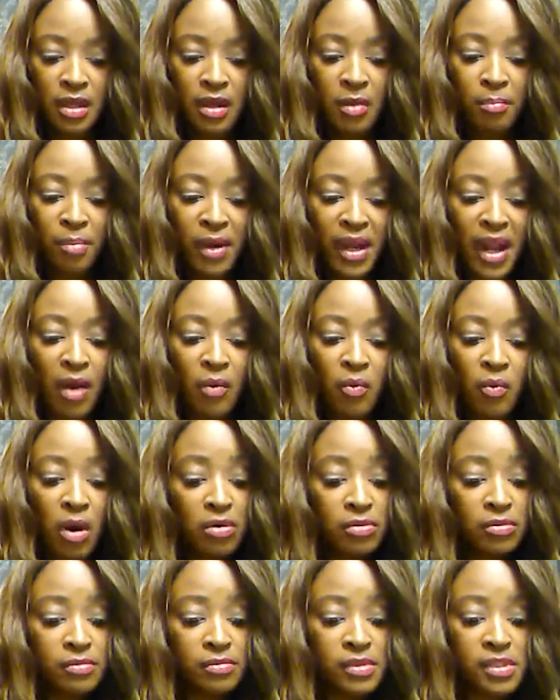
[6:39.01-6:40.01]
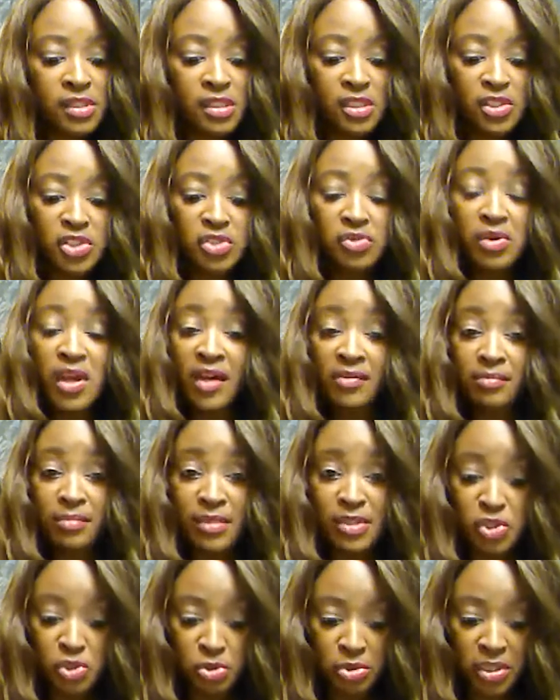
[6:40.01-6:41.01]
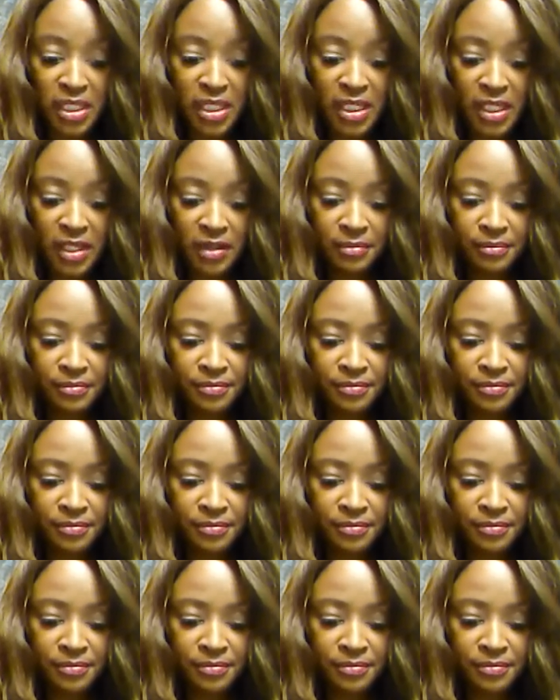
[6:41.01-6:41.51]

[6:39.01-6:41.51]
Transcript: but I won't since you have been drinking.